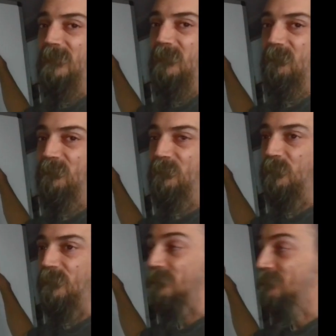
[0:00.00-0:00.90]
how this
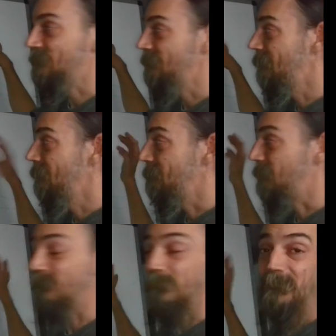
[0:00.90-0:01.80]
works.
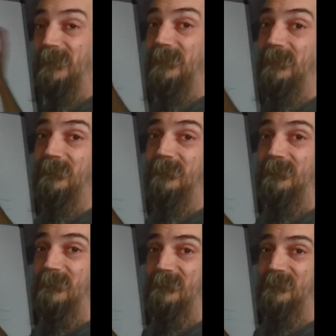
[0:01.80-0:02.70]
But for me,
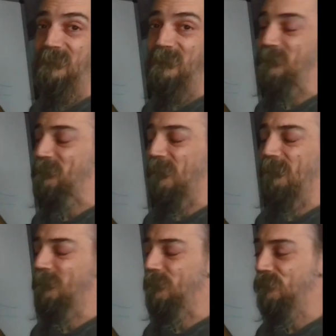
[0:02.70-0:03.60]
this is
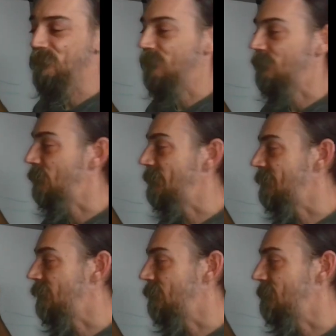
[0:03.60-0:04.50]
for sure the way to
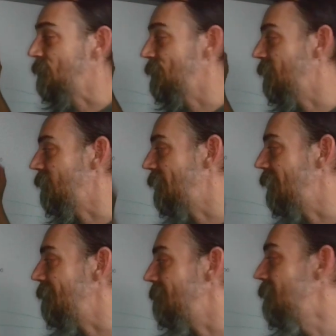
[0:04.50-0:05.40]
go almost all the time.
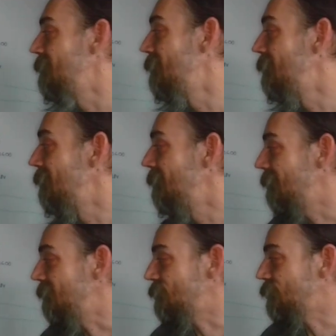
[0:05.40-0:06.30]

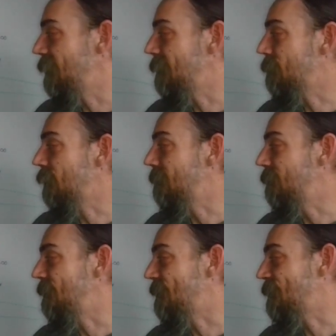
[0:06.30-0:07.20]
Let's try a problem
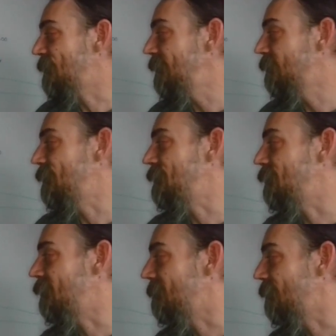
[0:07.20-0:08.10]
with a single digit
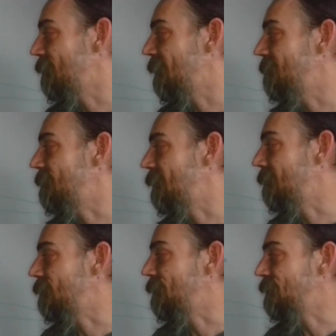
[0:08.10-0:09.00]
number times a
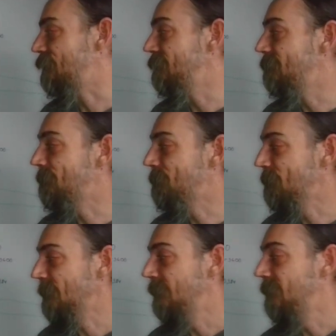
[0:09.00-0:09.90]
double digit
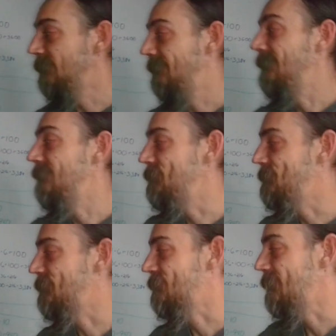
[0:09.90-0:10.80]
and use
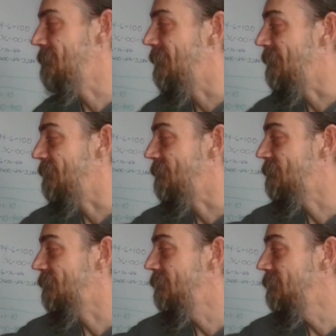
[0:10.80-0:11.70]
the same methods.
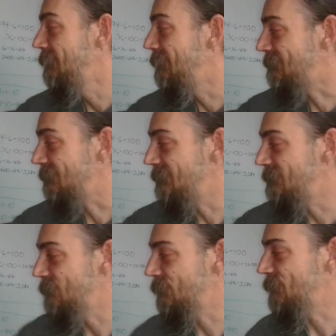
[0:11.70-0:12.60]
It's
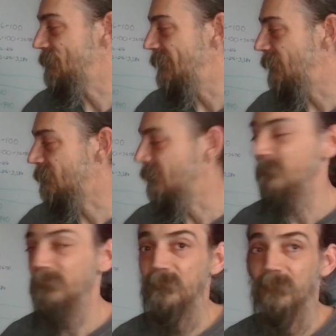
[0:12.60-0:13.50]
easier to see how
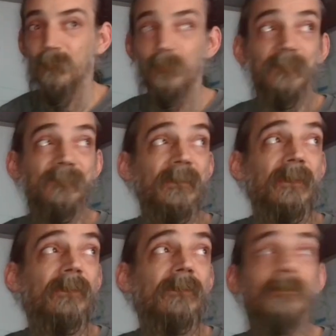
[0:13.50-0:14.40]
Common Core works here